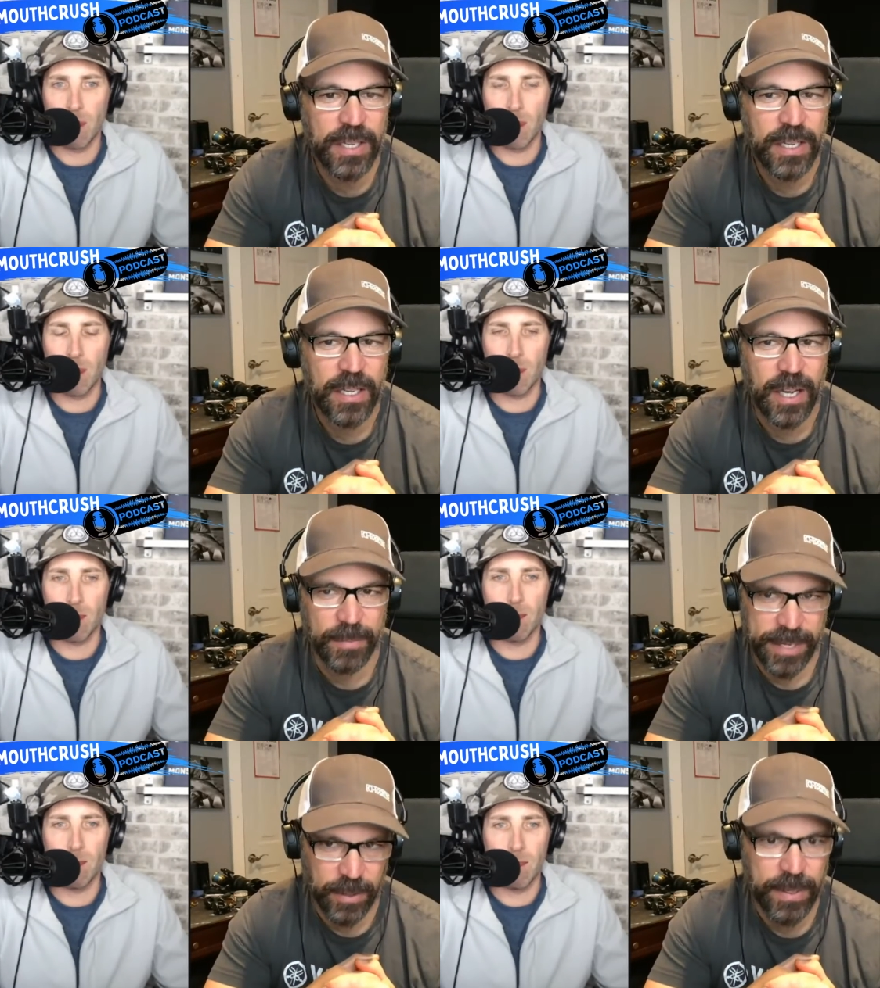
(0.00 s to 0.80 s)
Speaker 1: Hmm. I'm
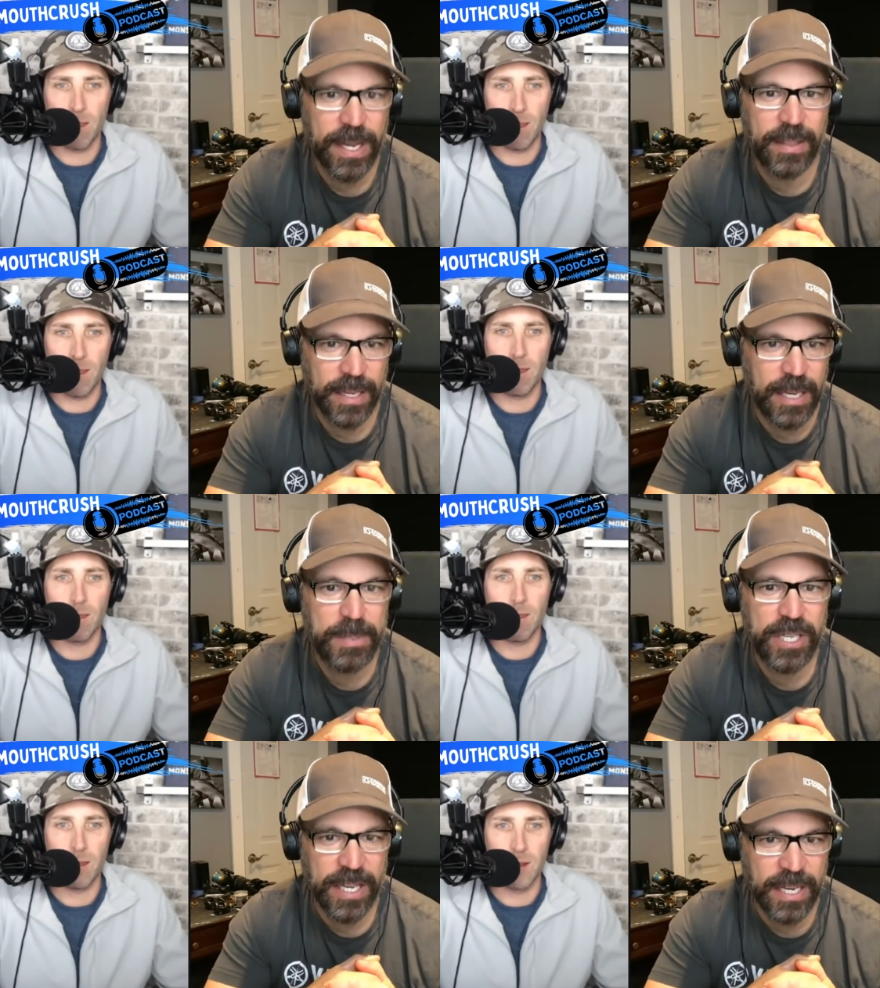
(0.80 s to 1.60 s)
like, "Okay, that
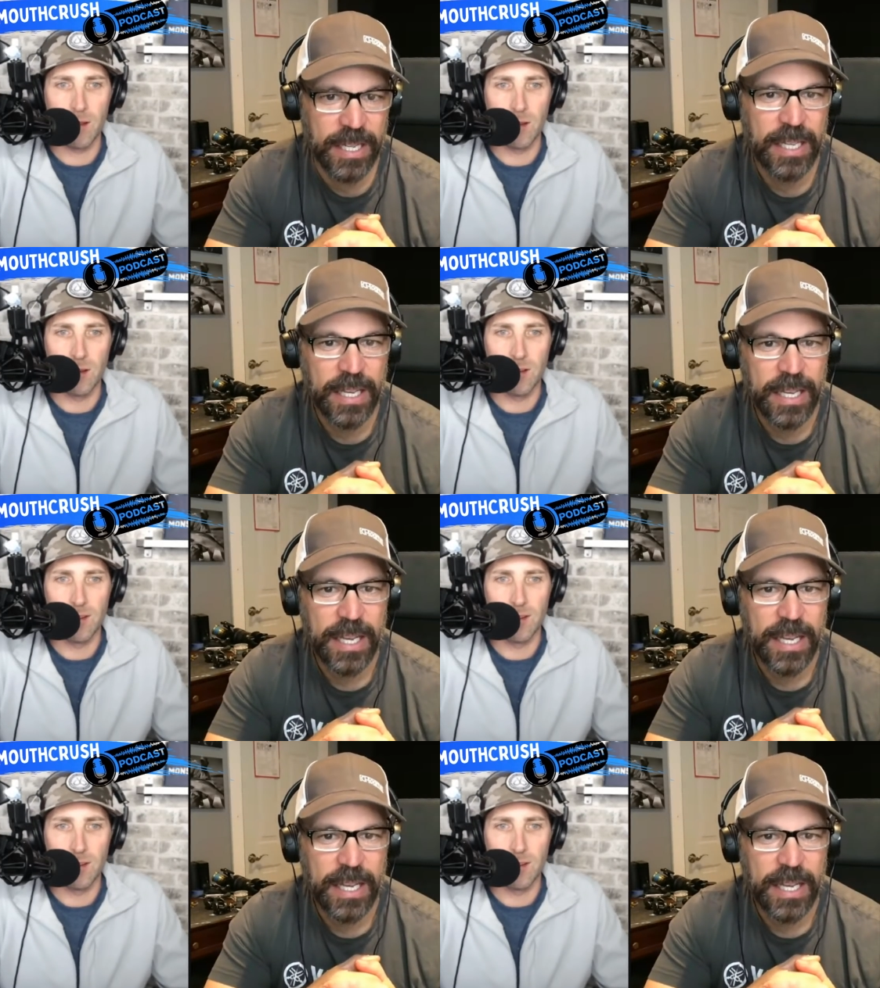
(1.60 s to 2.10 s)
keeps you in it."